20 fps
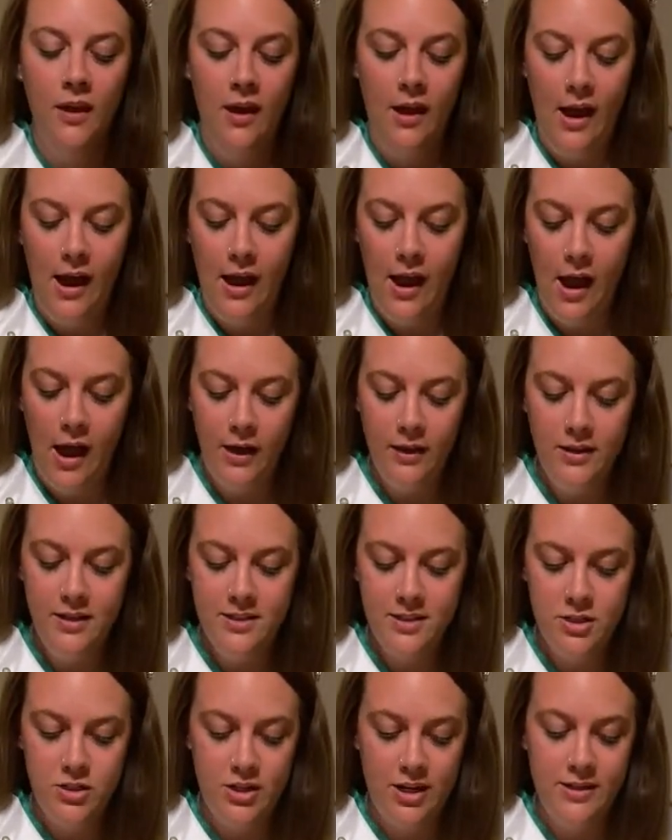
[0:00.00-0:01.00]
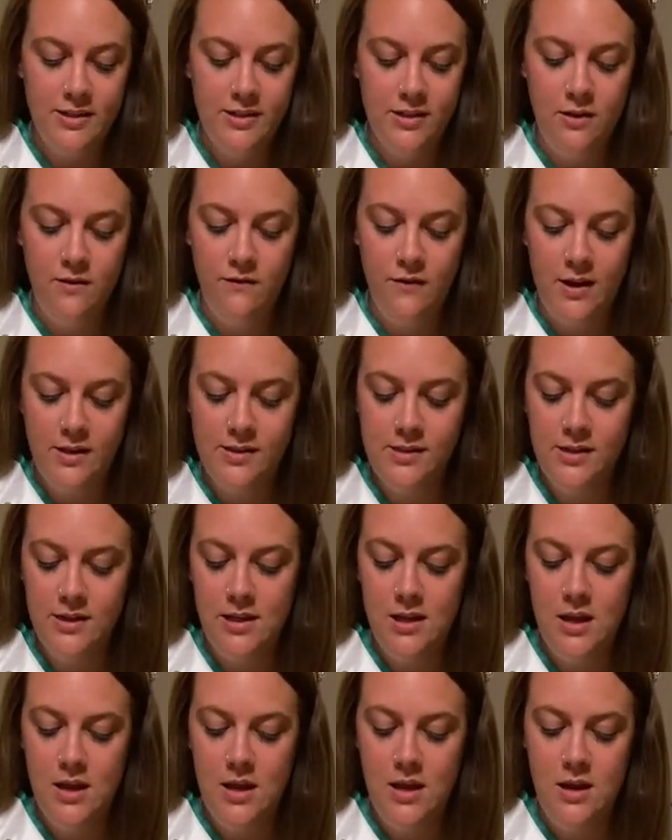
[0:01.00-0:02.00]
I highly suggest
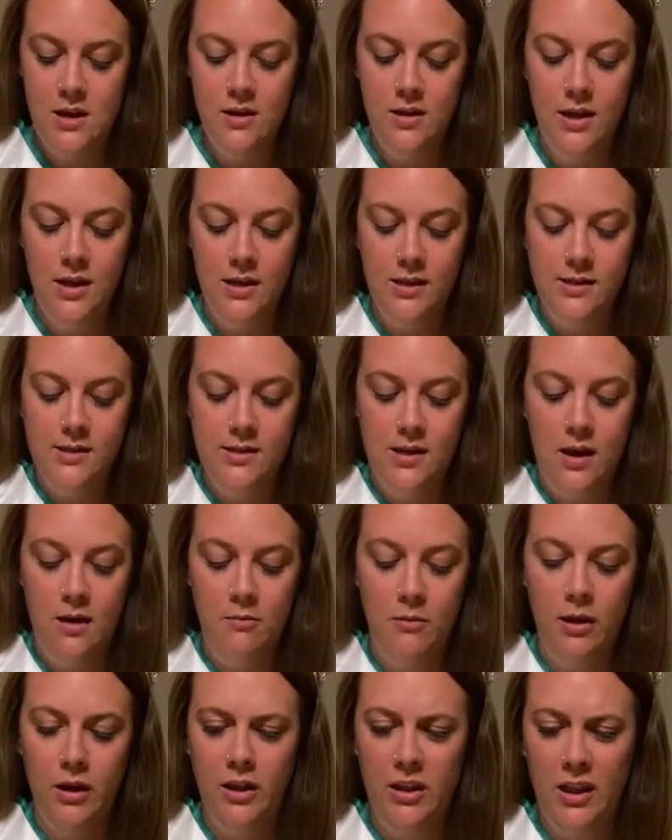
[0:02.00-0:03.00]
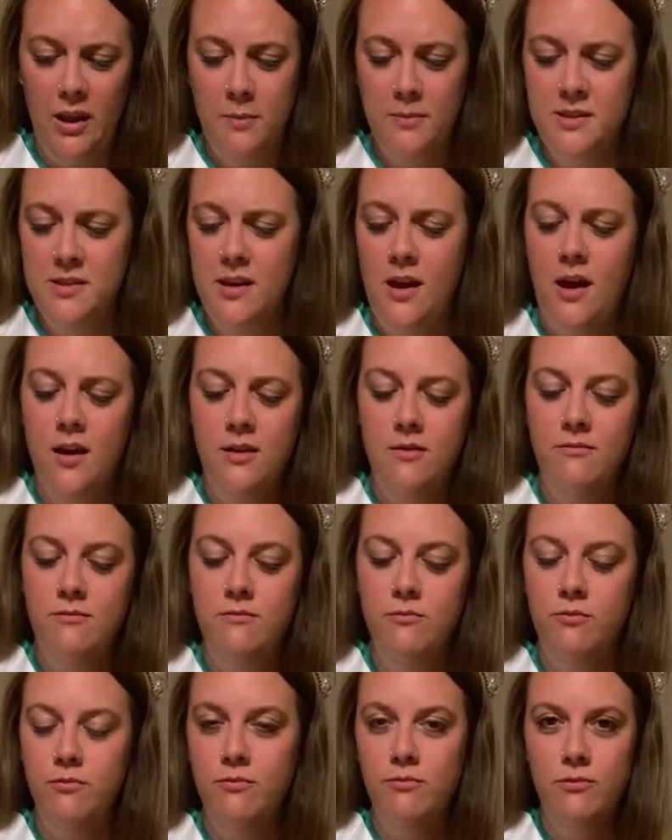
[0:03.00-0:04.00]
investing in some clips. I
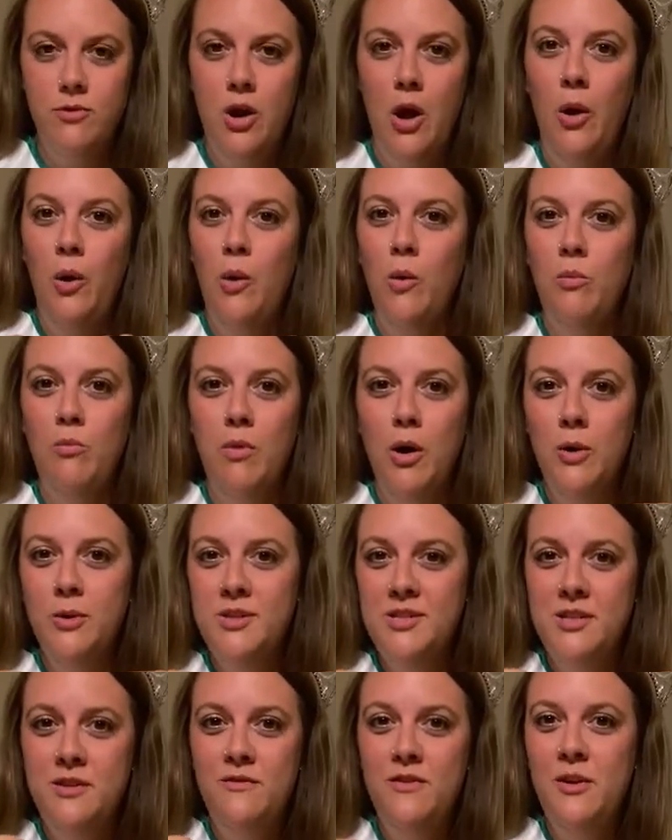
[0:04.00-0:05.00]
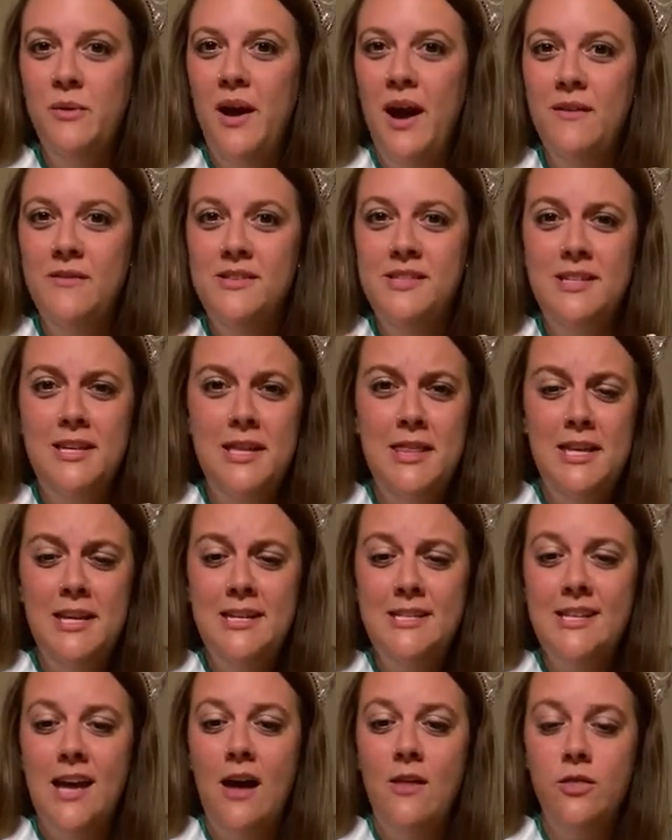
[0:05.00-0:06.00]
know most of you have seen
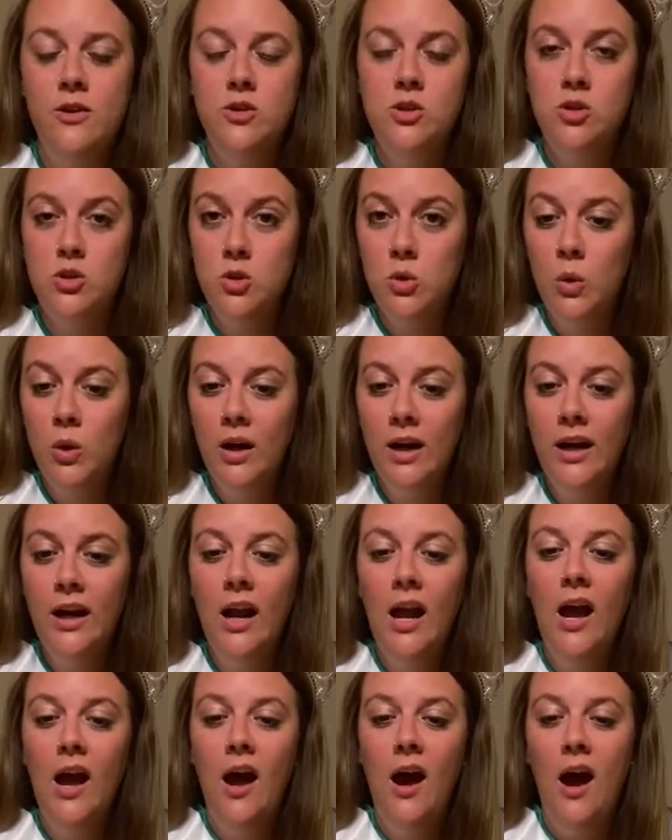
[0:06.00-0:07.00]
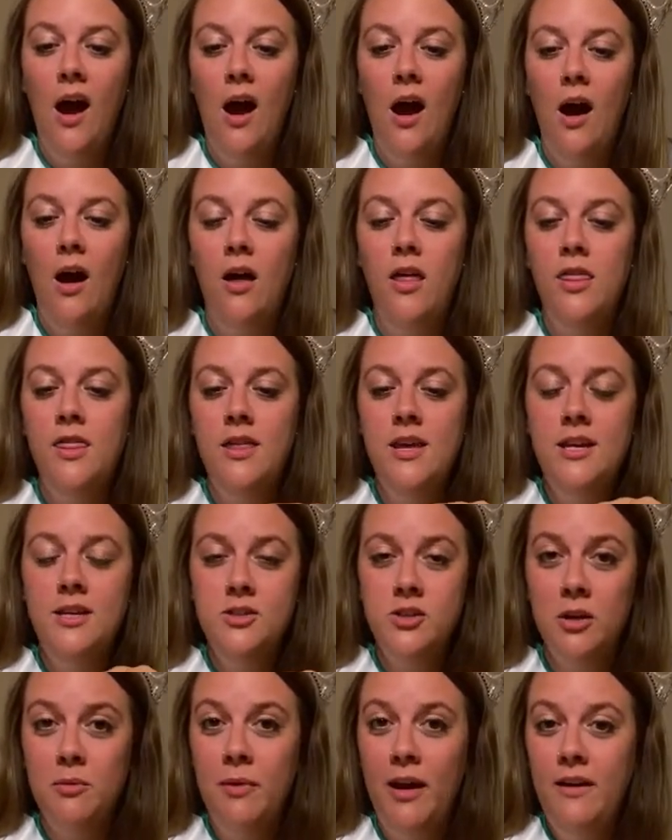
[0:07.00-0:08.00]
these at the store. These
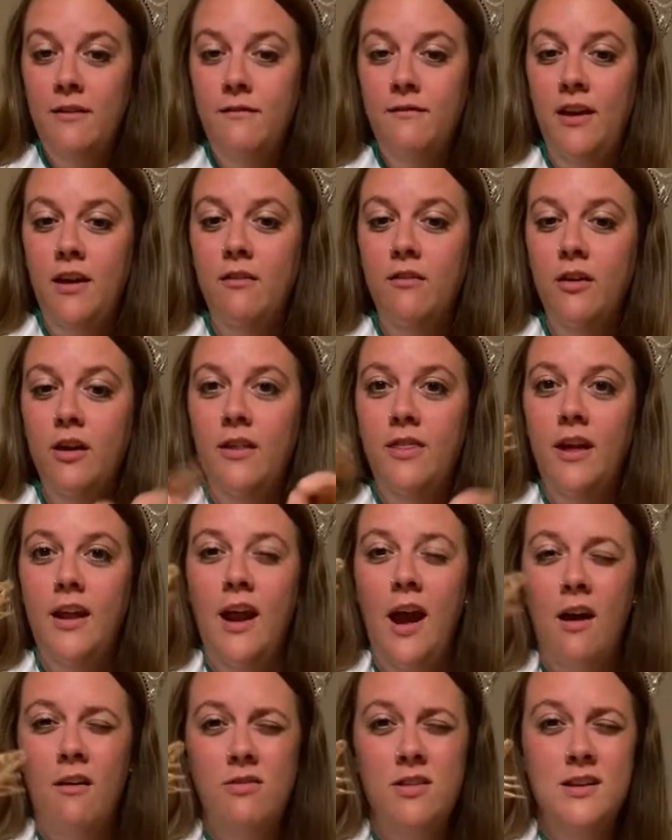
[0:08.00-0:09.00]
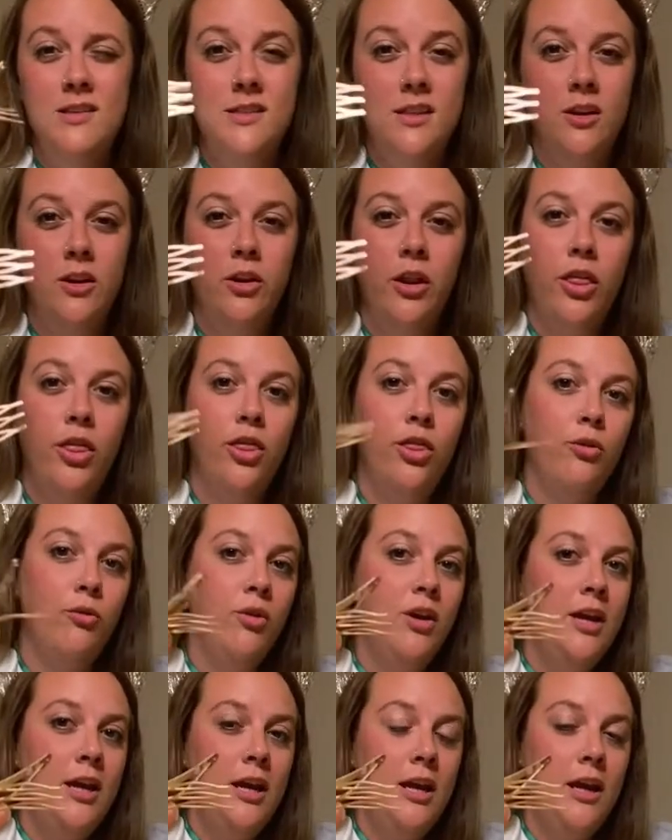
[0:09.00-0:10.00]
are my favorite that have these little
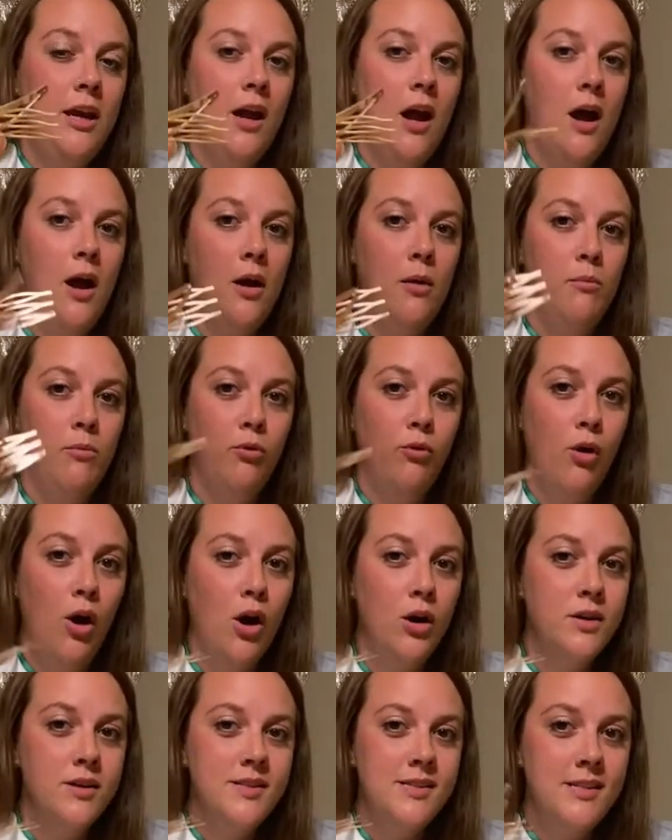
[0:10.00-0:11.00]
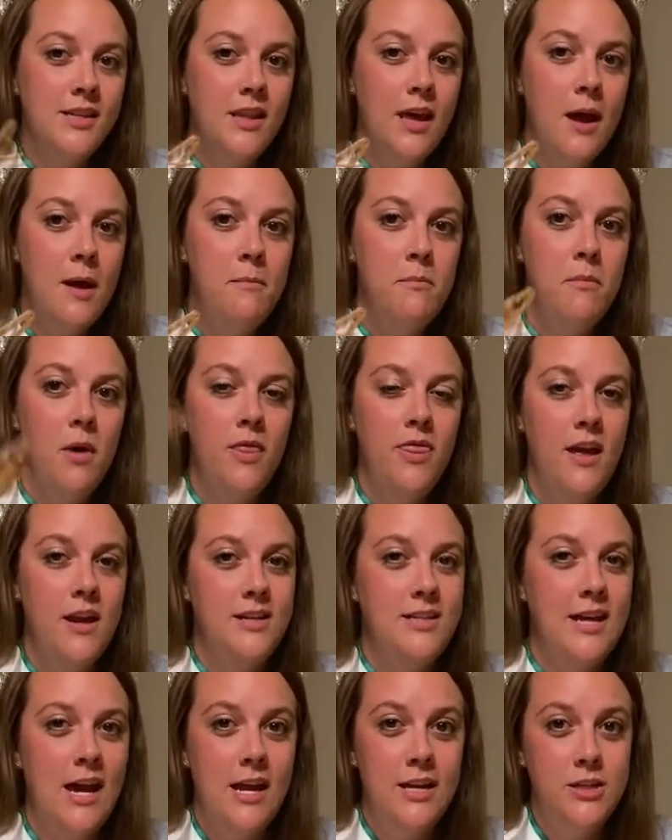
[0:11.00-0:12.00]
3 prongs to them. They
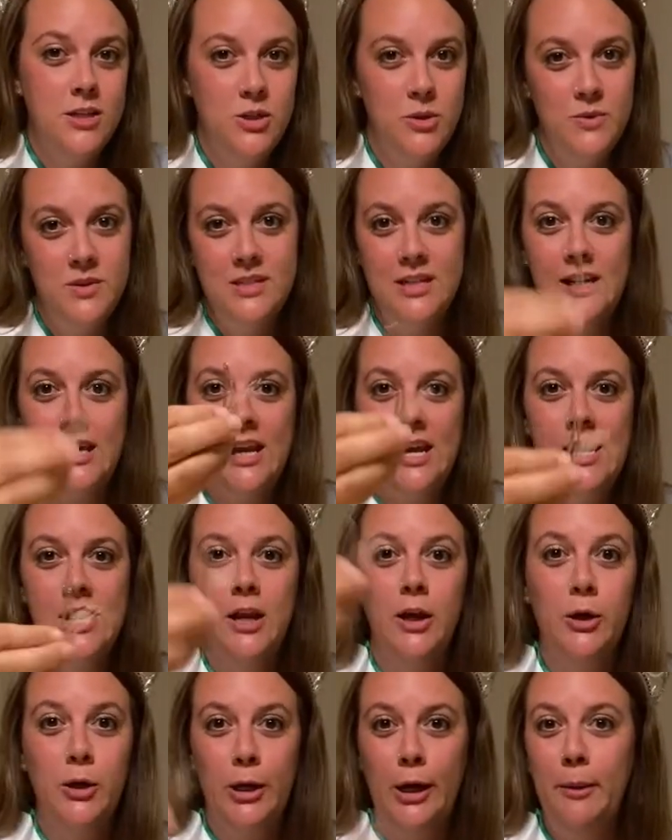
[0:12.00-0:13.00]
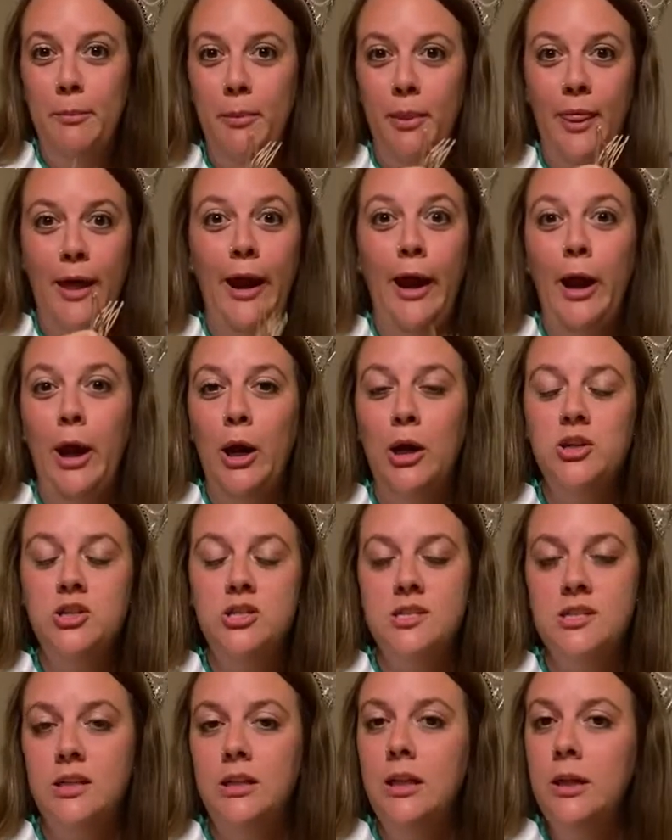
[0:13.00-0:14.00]
tend to dig in and grip the hair
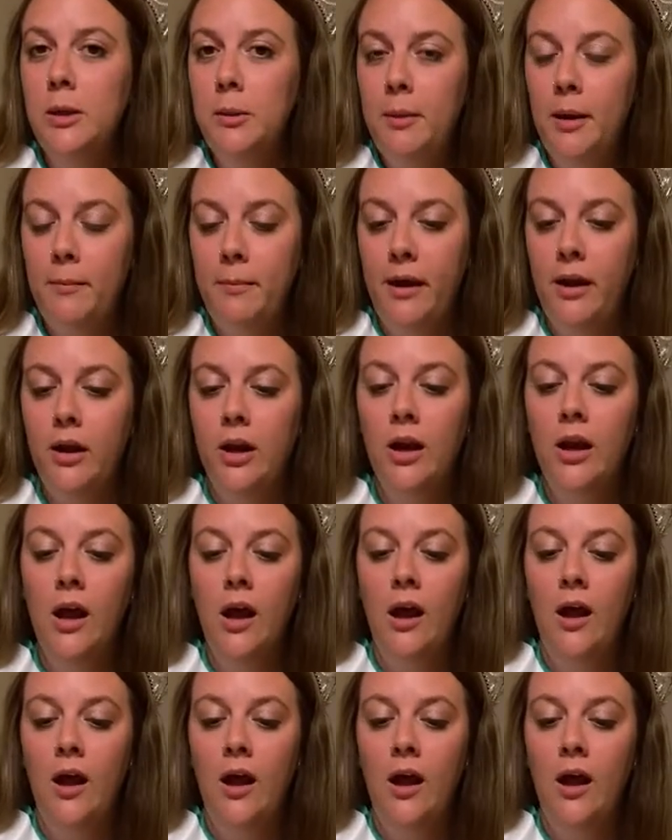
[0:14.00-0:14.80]
just a little bit better.